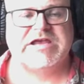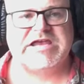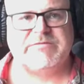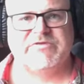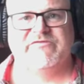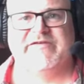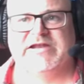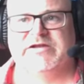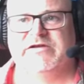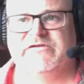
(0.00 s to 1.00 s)
keep the
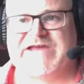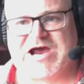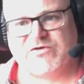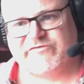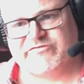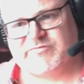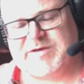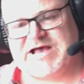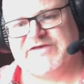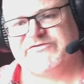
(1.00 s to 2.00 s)
villain down for
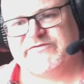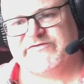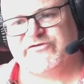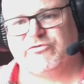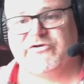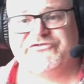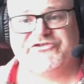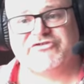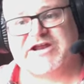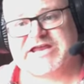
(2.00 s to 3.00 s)
parts of the film because they're
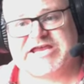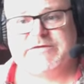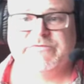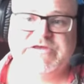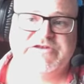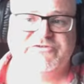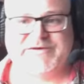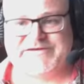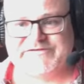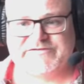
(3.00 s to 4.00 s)
trying to keep the
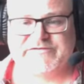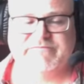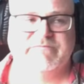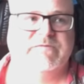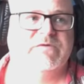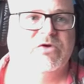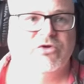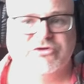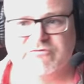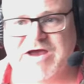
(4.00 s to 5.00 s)
twist
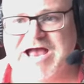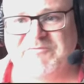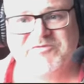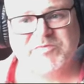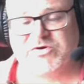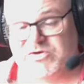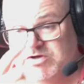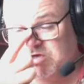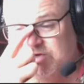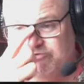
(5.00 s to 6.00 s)
under wraps. But
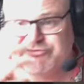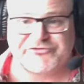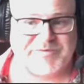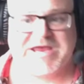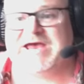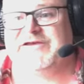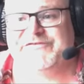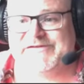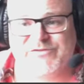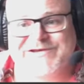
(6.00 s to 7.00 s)
trust me, guys,
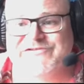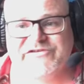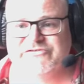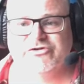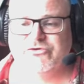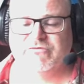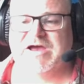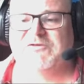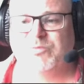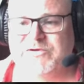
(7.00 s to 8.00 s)
the twist isn't under
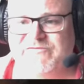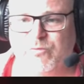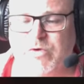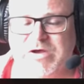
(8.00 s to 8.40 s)
wraps. We've